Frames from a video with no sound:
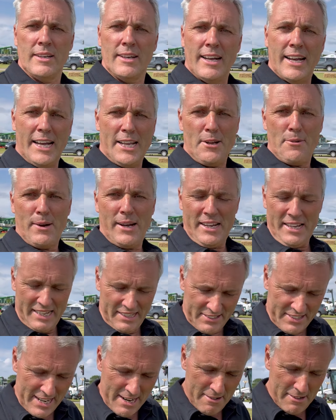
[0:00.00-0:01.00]
Anyway,
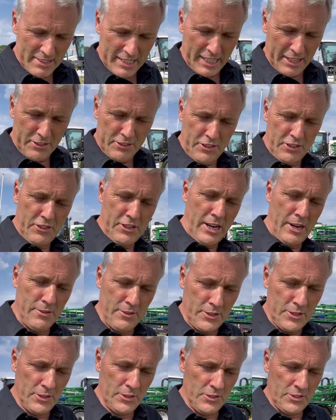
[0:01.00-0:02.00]
it's here at Lincolnshire Show, of
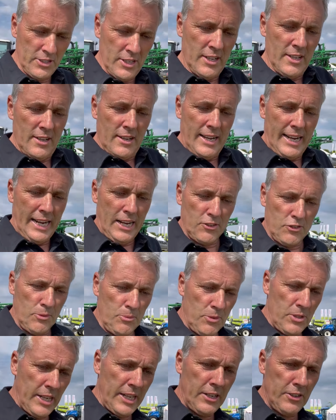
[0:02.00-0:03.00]
course.
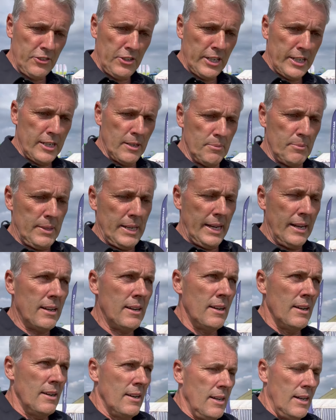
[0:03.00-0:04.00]
Housem's Lincolnshire company,
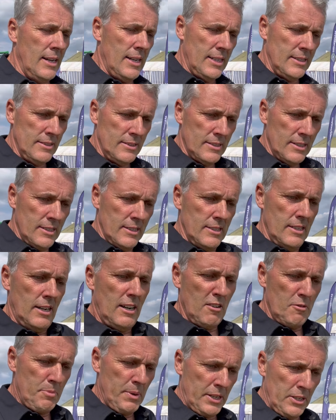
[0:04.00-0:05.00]
and
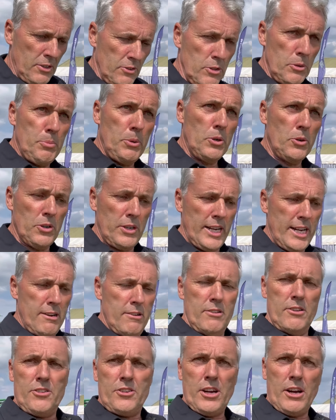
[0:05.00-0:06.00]
I've been on the board here at
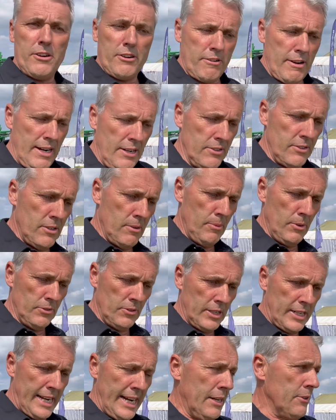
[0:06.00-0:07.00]
the showground. I'm on
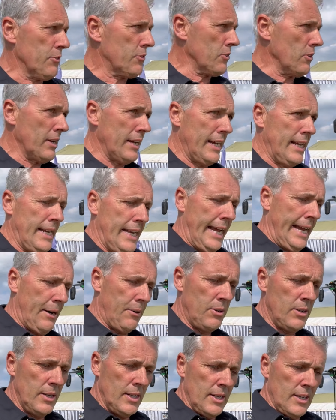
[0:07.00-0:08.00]
the council here now,
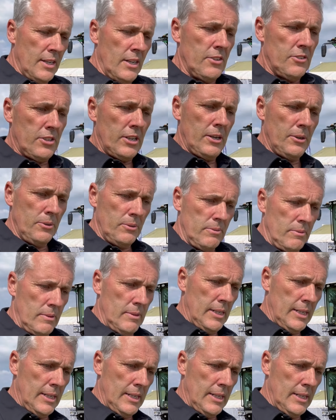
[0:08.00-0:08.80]
so